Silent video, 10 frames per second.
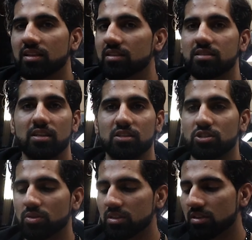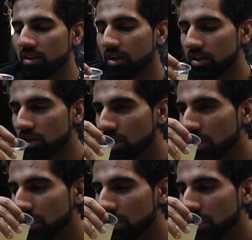let's get straight to that.